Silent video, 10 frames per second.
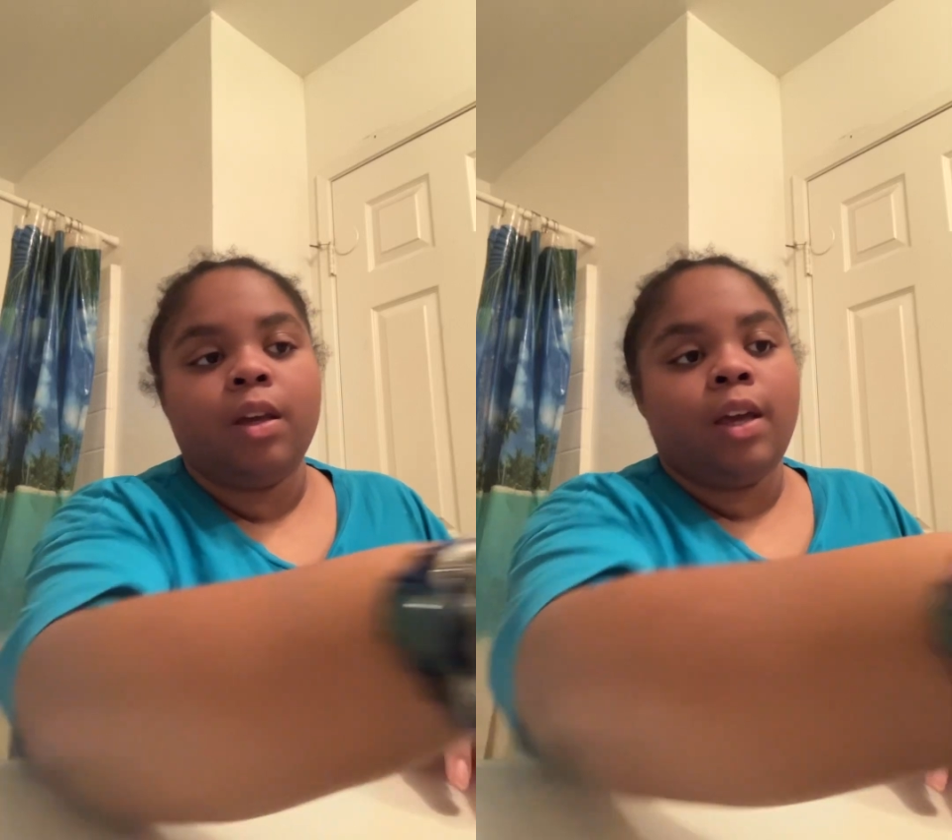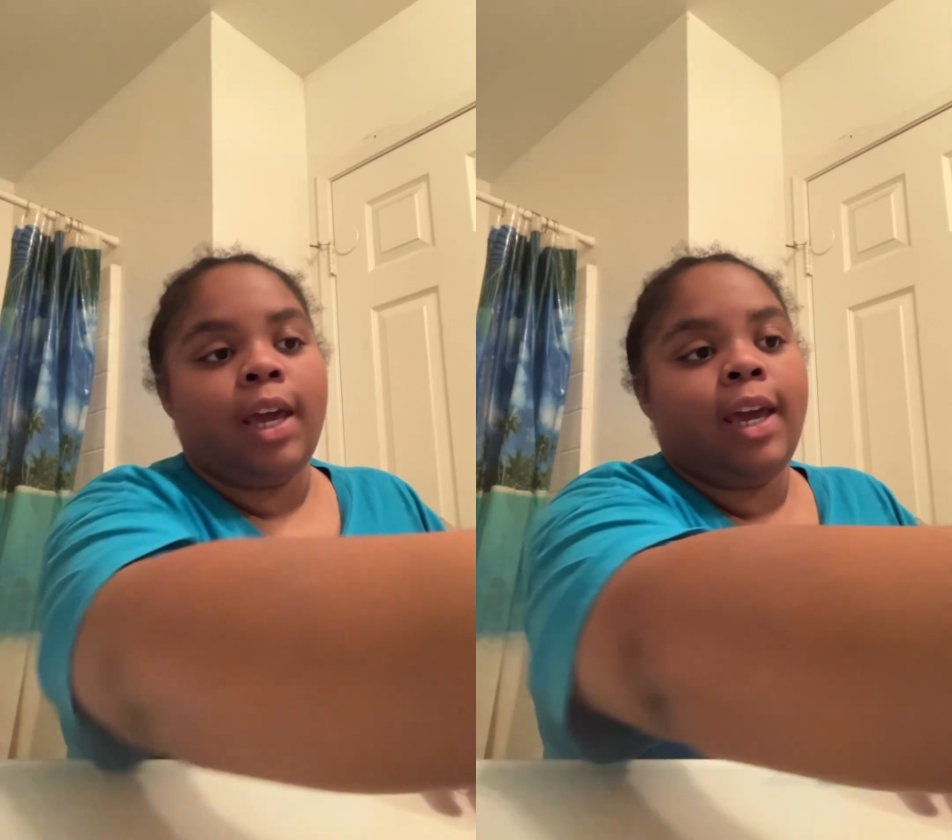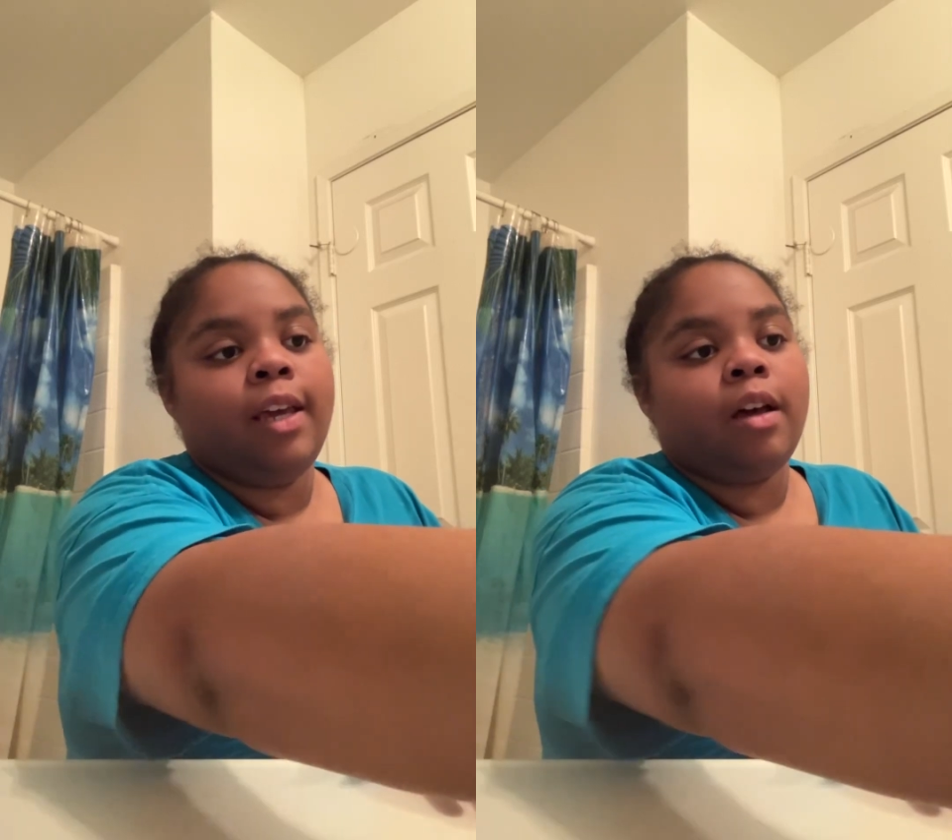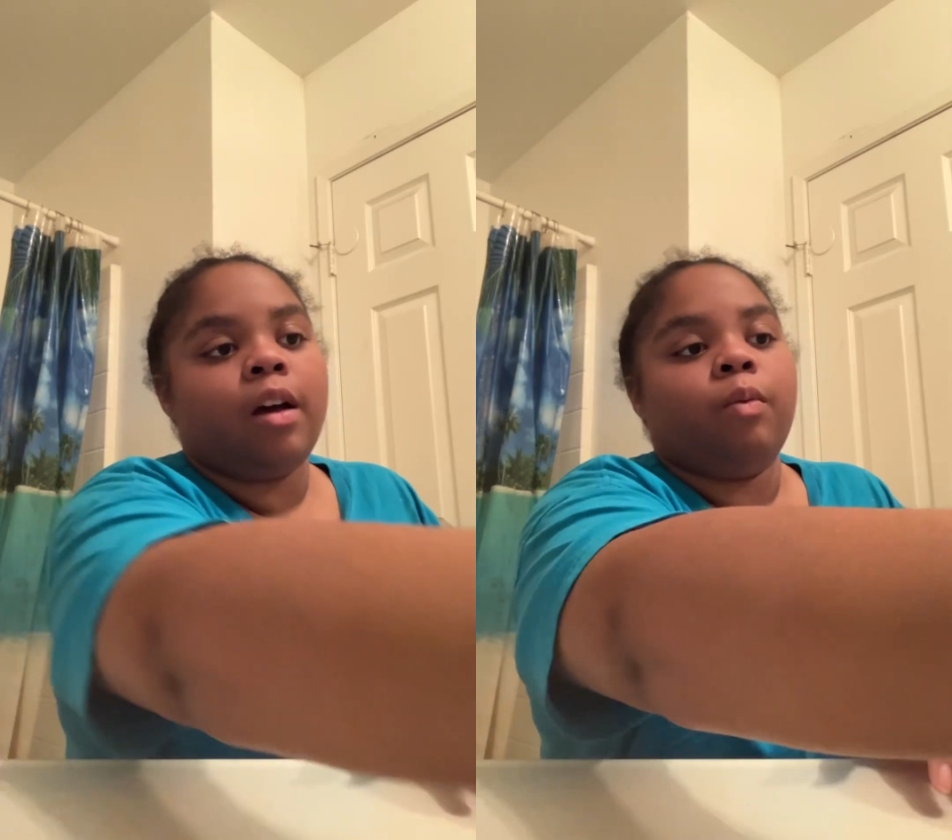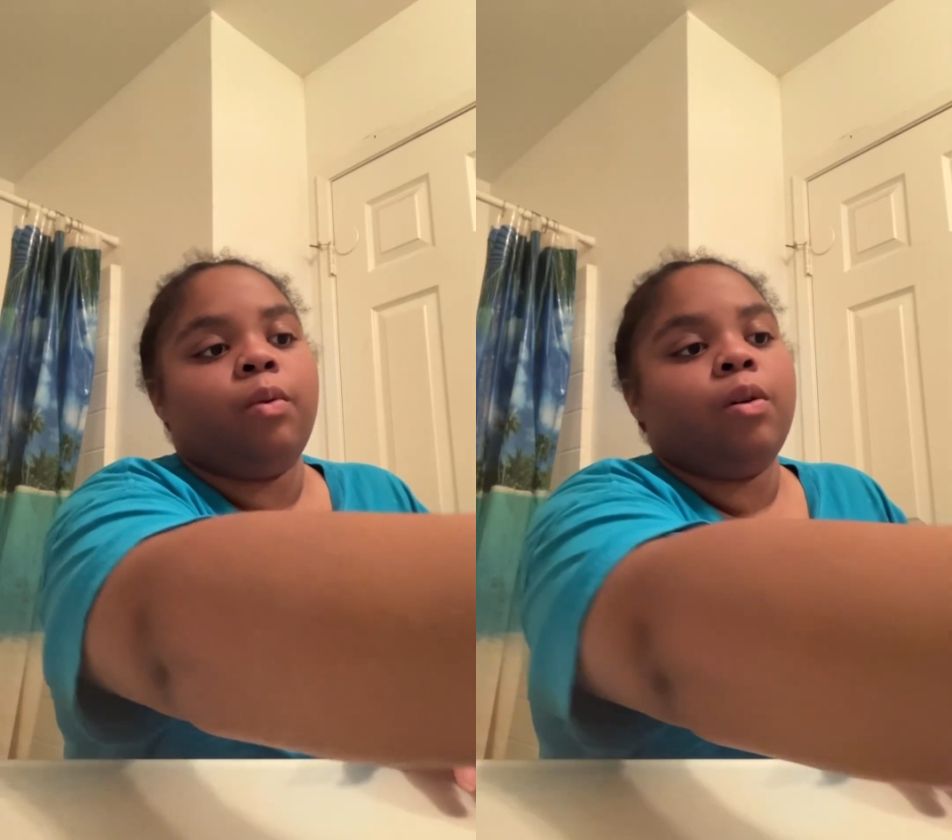Hey
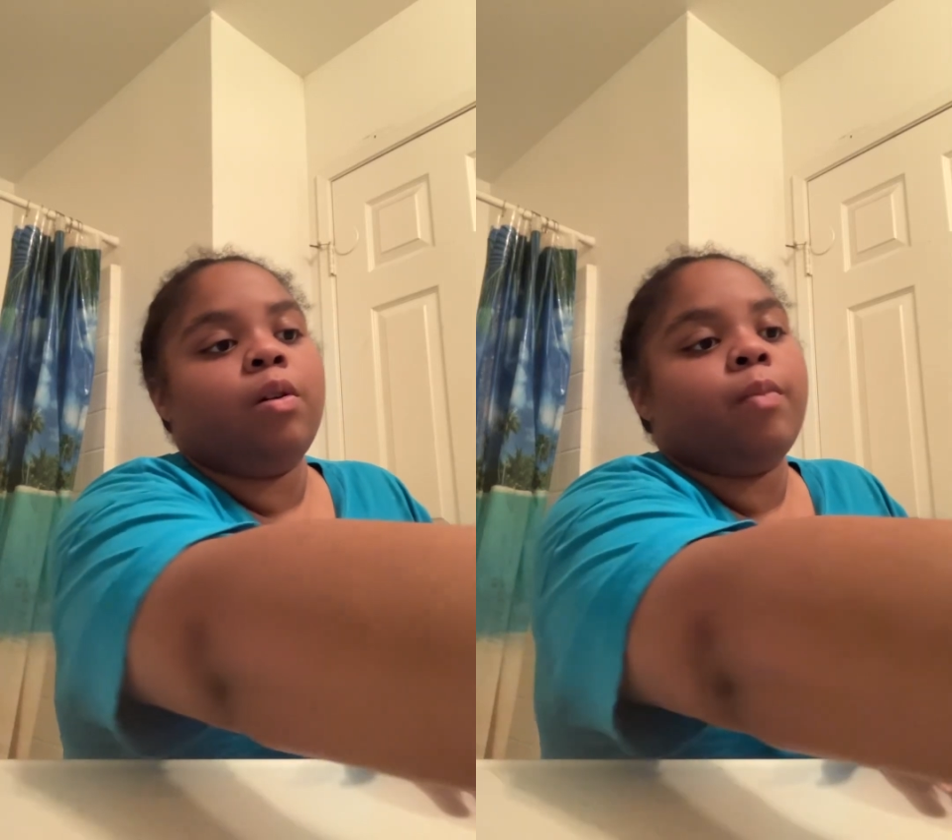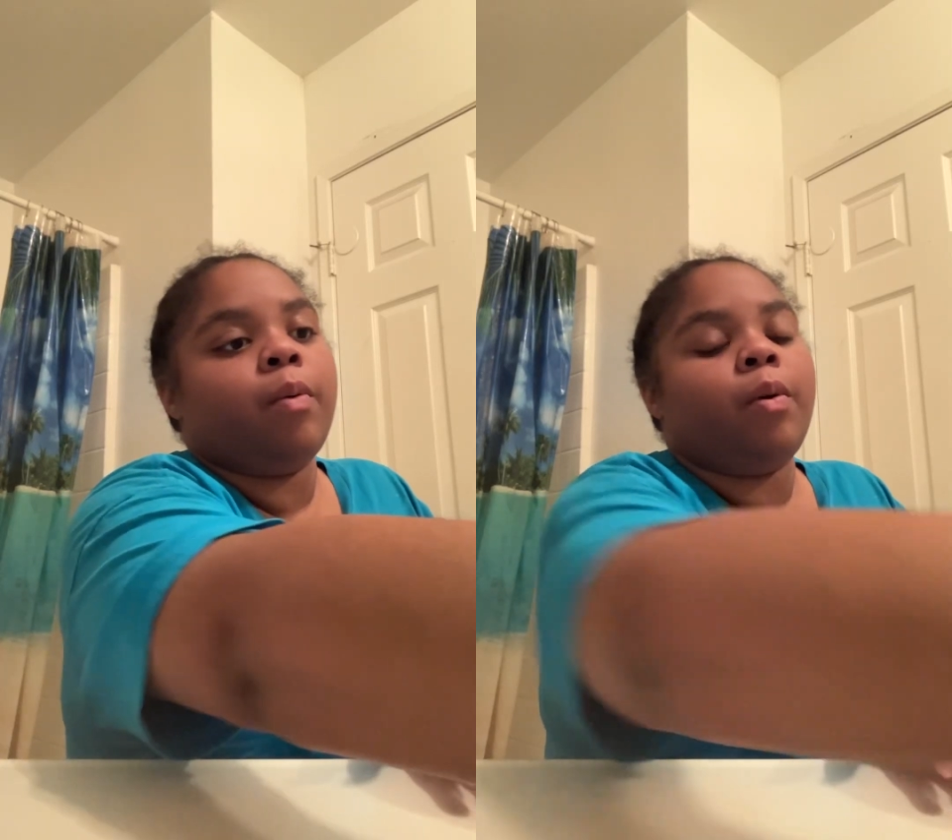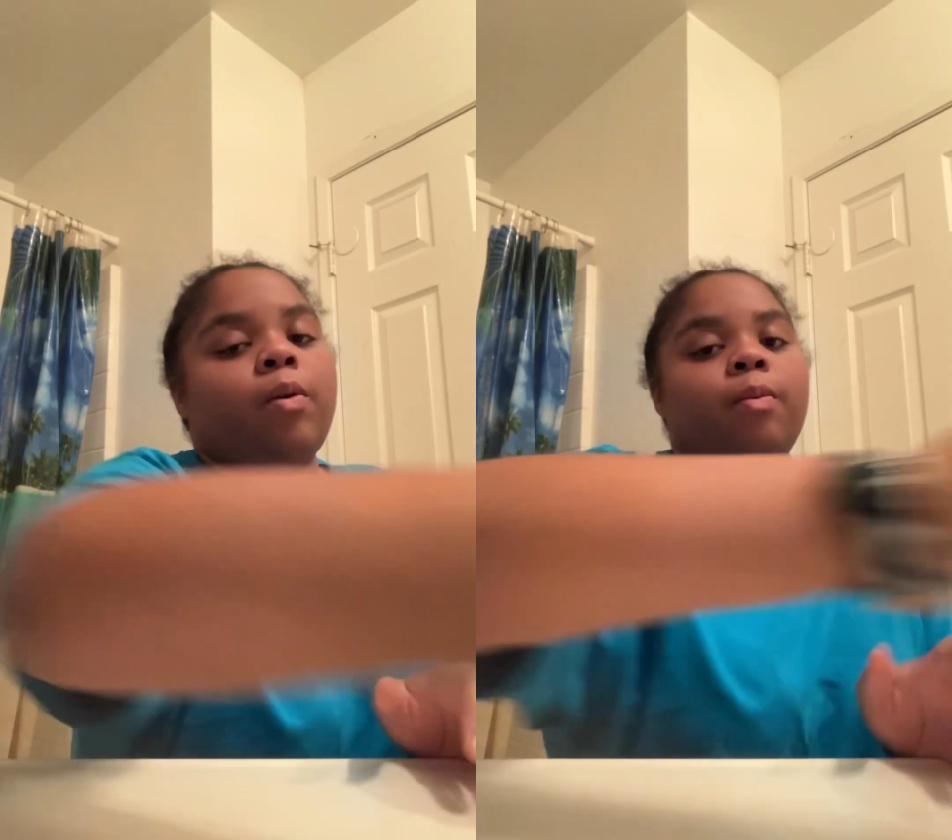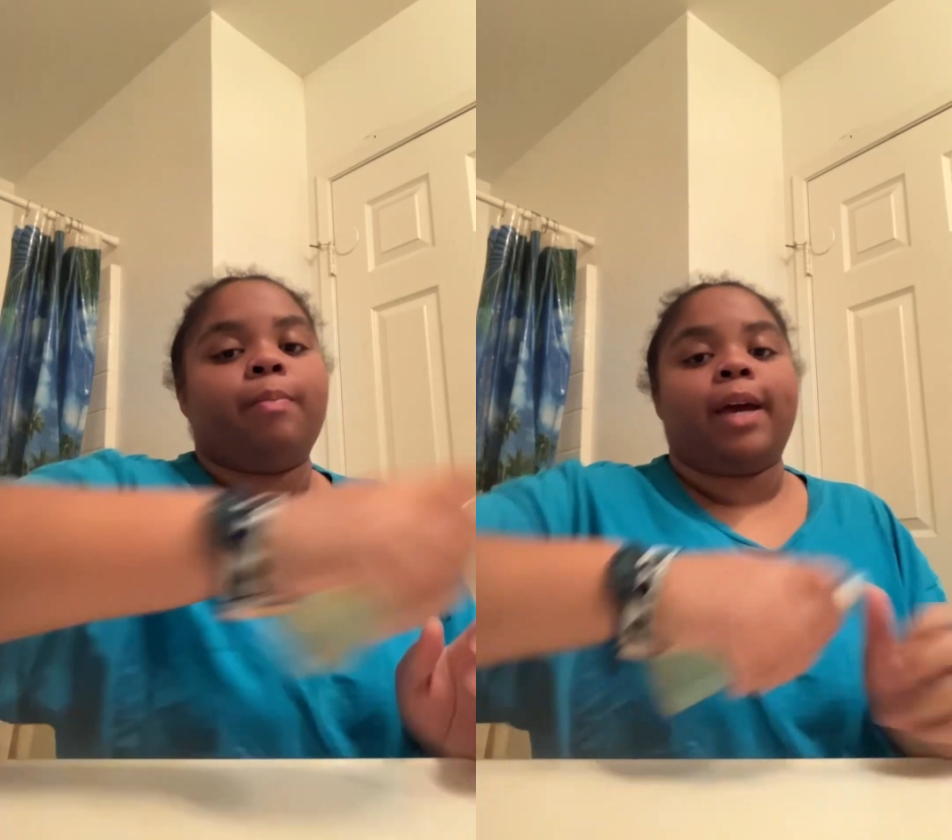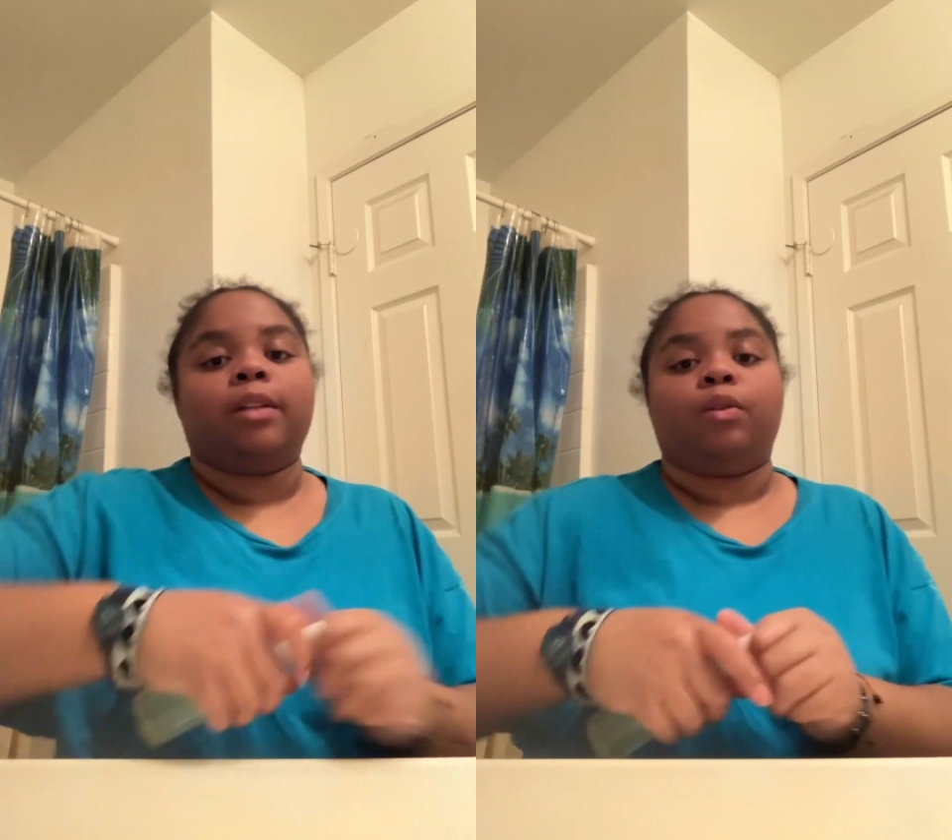y'all, welcome or welcome back